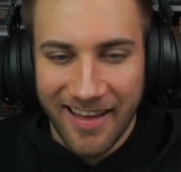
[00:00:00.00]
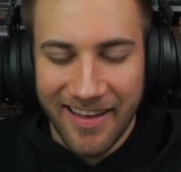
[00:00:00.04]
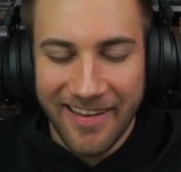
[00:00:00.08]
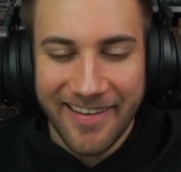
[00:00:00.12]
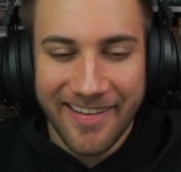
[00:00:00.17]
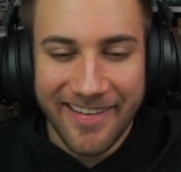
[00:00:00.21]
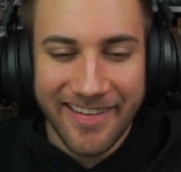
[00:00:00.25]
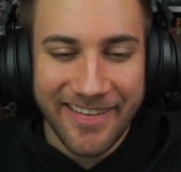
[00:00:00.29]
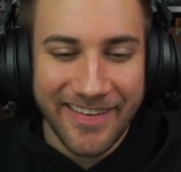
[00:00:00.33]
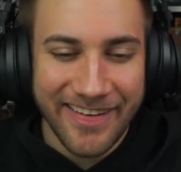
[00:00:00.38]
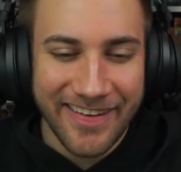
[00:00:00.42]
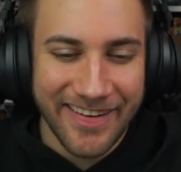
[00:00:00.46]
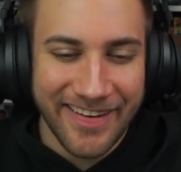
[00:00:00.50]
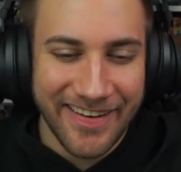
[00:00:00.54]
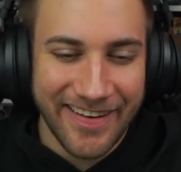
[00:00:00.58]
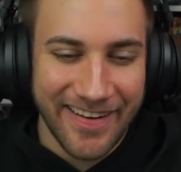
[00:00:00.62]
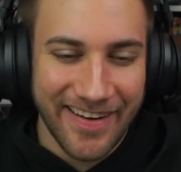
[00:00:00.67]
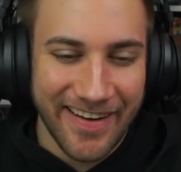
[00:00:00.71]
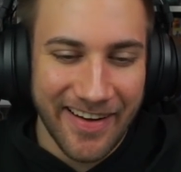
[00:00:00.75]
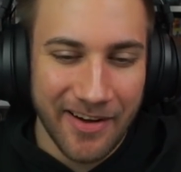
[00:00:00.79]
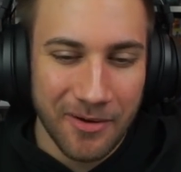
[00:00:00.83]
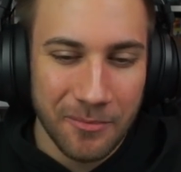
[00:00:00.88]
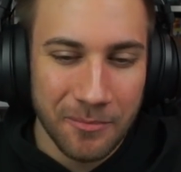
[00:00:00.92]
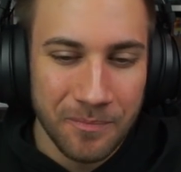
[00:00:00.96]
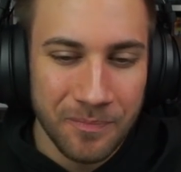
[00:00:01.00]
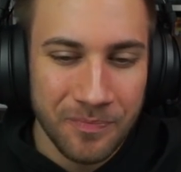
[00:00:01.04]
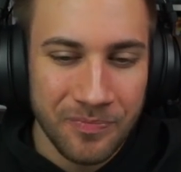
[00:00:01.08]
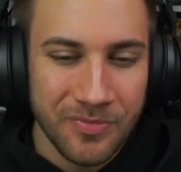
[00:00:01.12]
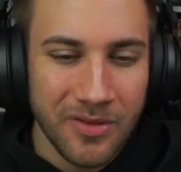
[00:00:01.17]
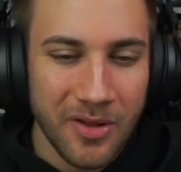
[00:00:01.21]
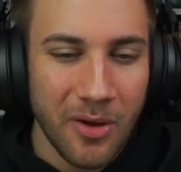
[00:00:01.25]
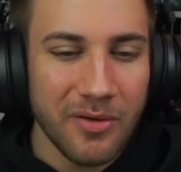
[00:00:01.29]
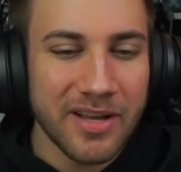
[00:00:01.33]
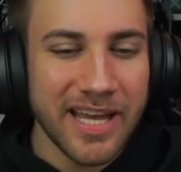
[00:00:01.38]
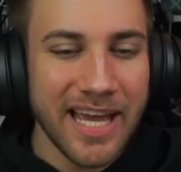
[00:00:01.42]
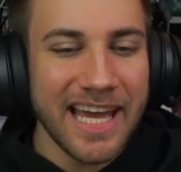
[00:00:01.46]
Oh,
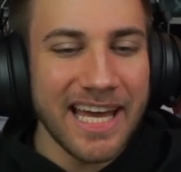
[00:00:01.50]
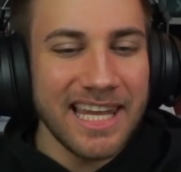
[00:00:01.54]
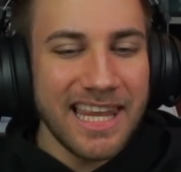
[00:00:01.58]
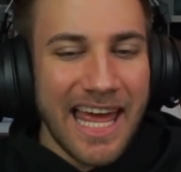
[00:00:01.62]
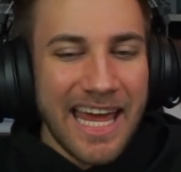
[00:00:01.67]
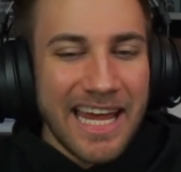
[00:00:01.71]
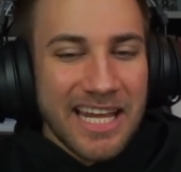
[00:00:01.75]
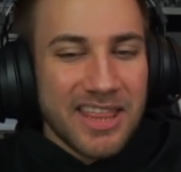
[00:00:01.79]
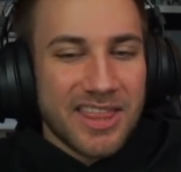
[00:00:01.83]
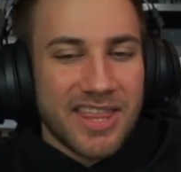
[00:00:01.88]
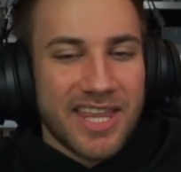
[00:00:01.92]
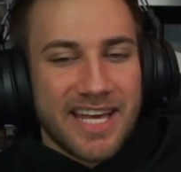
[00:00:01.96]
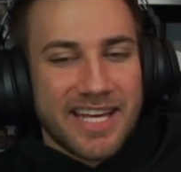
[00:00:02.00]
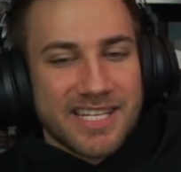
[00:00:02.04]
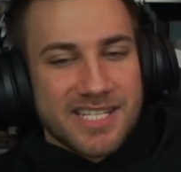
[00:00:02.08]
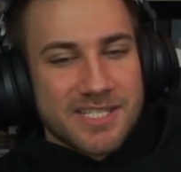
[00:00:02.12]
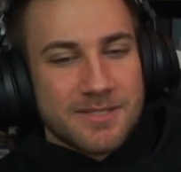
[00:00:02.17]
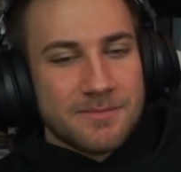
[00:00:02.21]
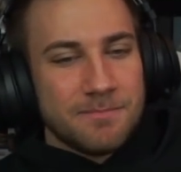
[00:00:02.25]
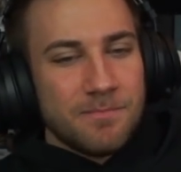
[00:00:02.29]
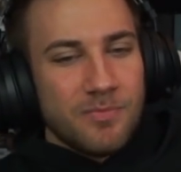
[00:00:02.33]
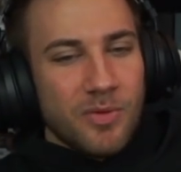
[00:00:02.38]
okay, I like that.